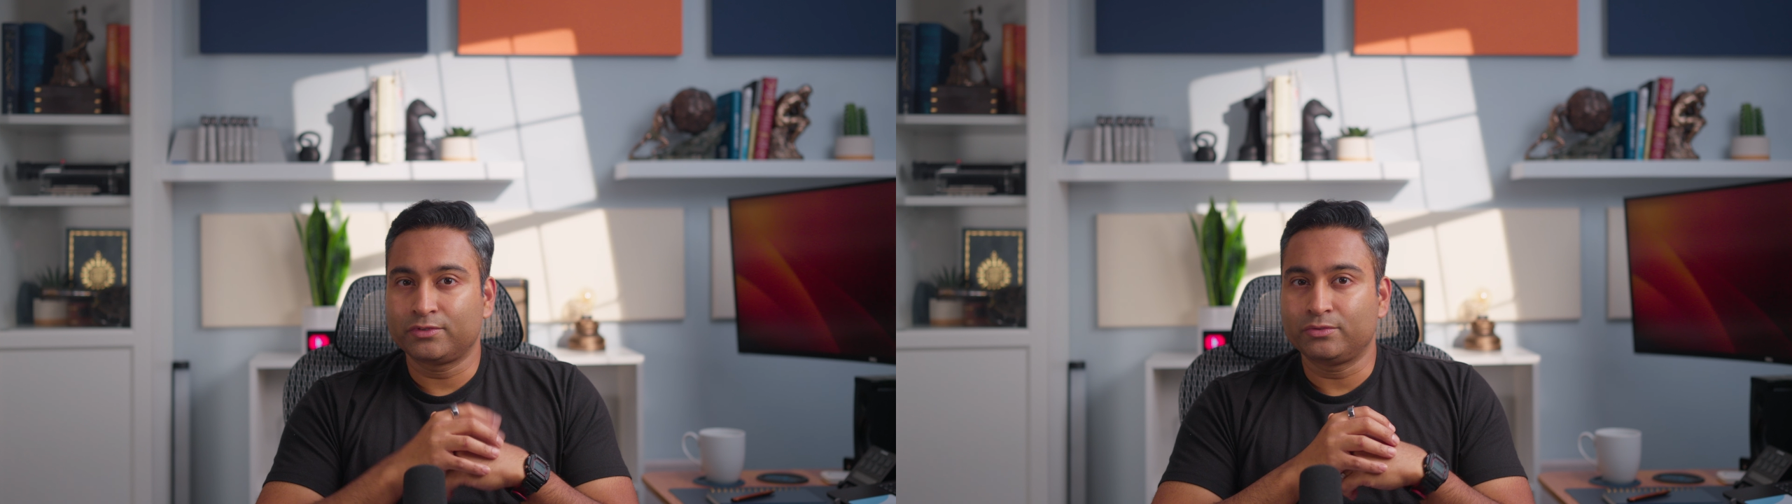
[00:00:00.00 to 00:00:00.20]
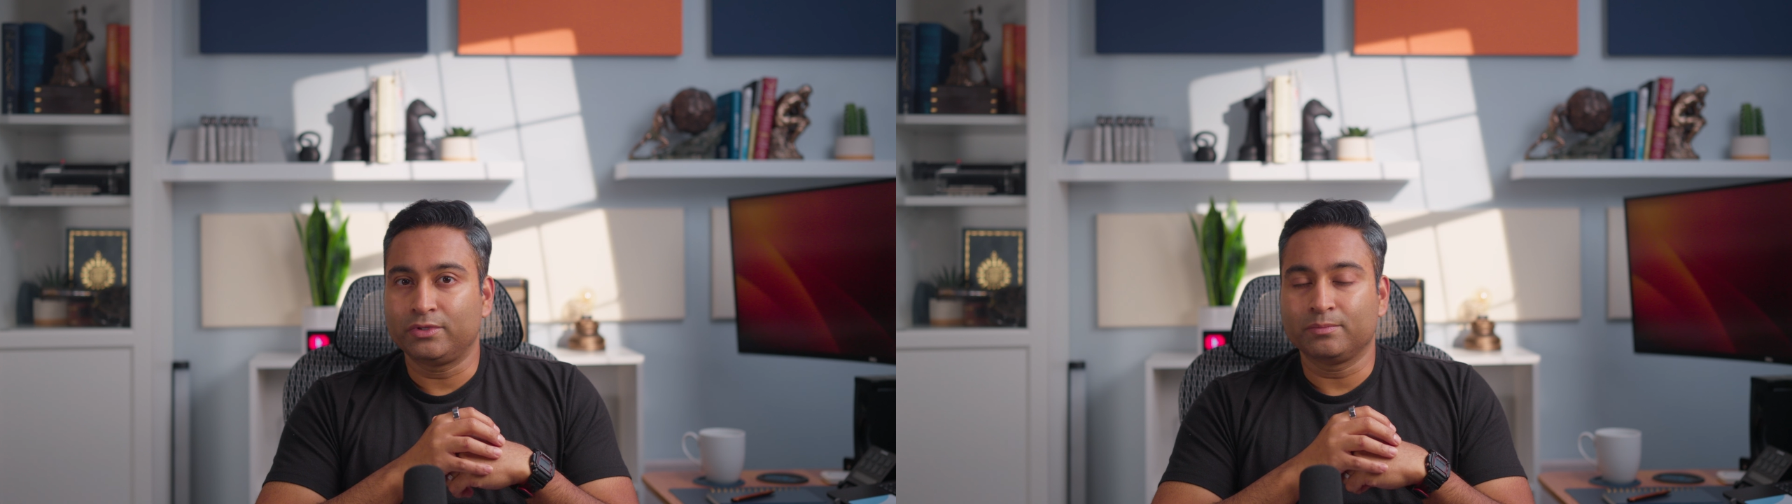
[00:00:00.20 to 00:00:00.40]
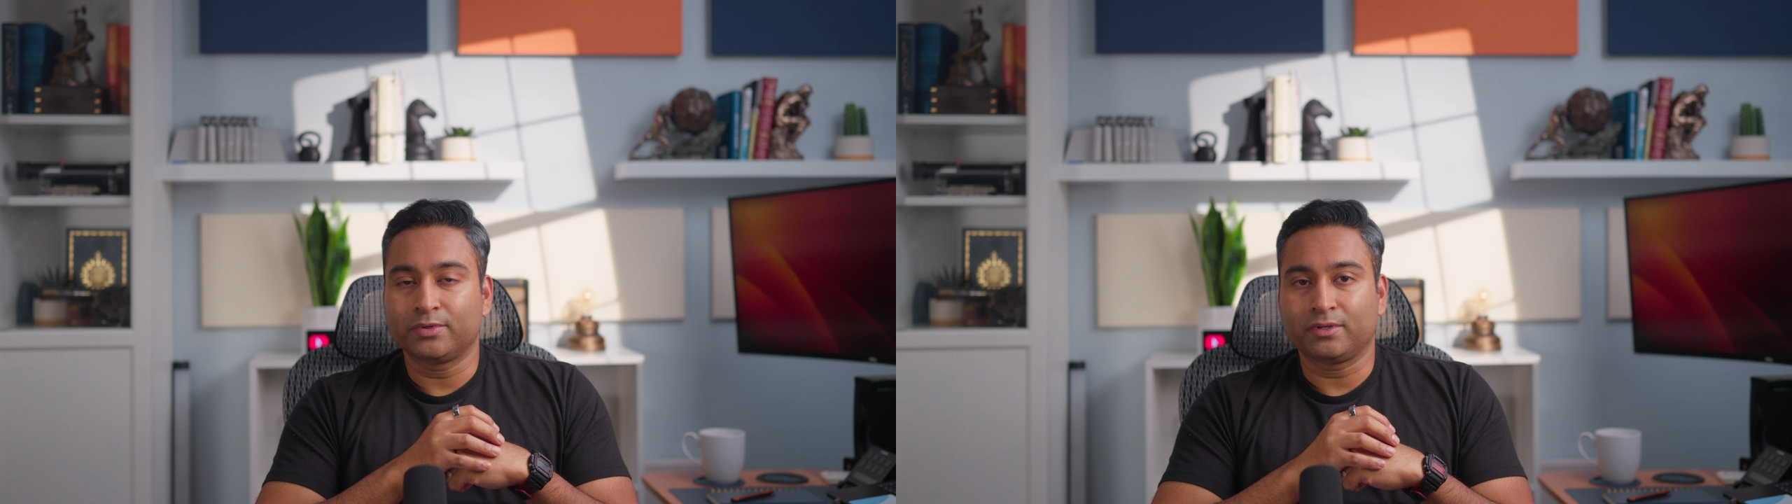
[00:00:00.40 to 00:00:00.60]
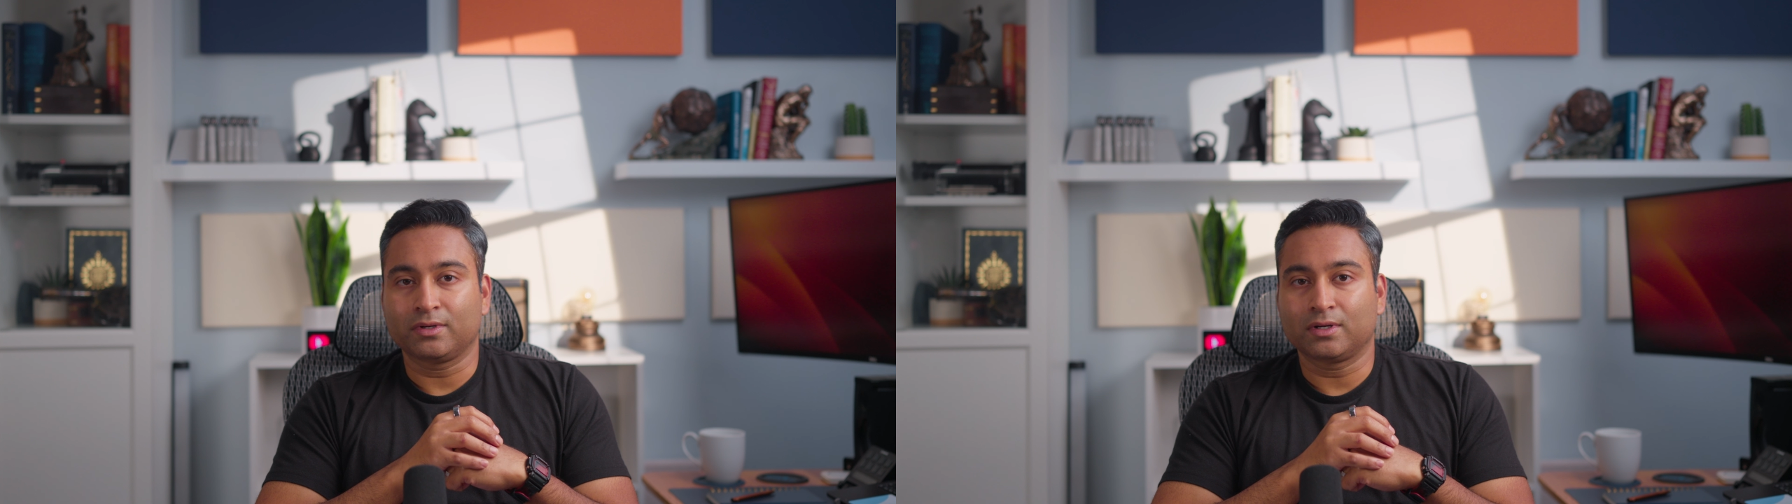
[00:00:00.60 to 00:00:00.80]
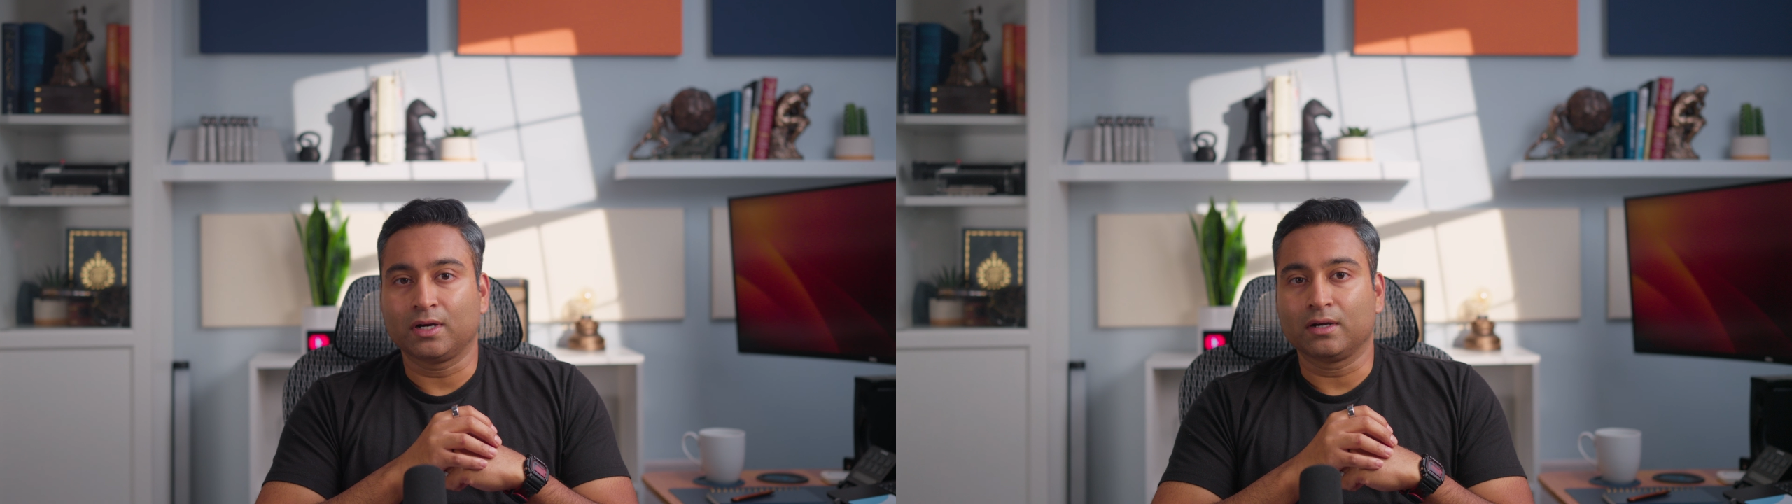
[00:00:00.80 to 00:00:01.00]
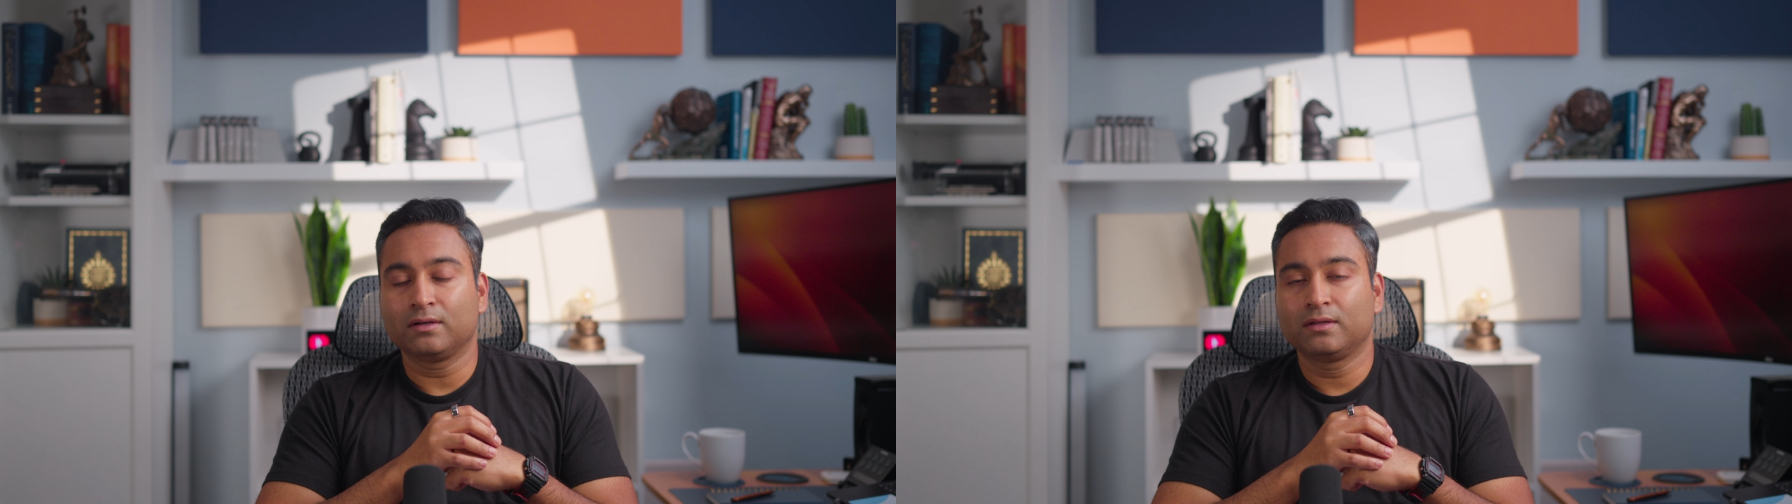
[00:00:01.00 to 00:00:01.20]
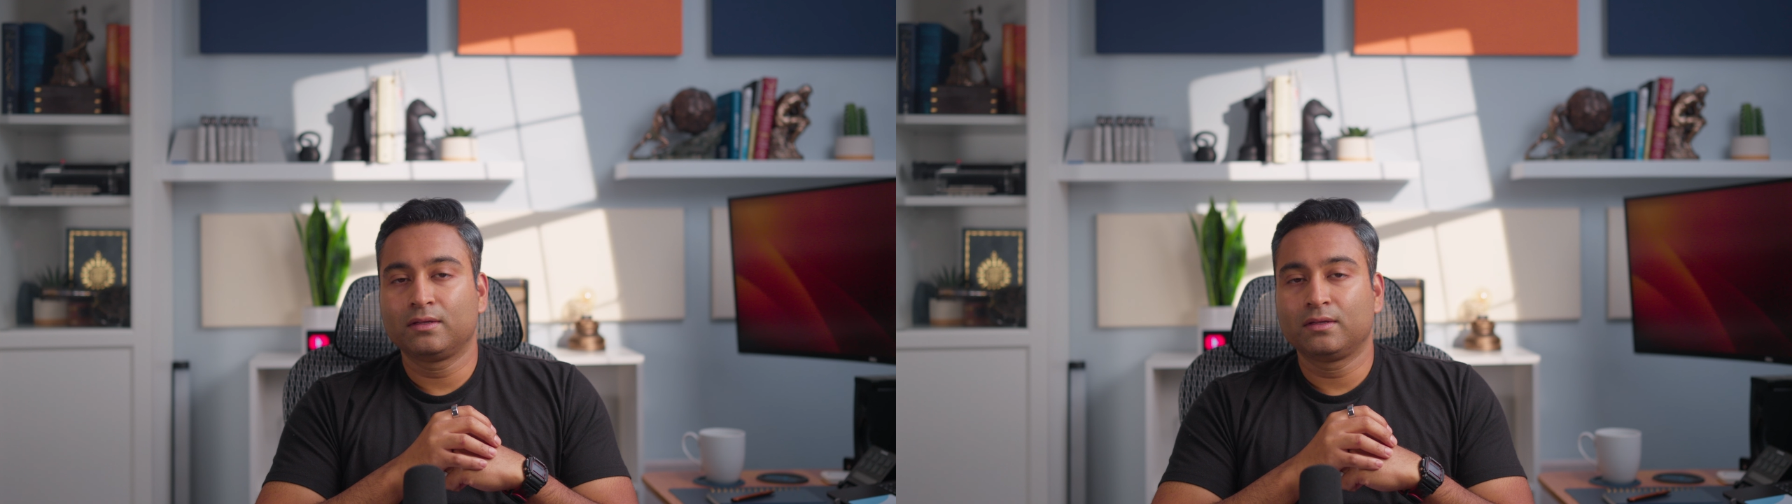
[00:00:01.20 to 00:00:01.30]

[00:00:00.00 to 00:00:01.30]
food that you can put in your cart.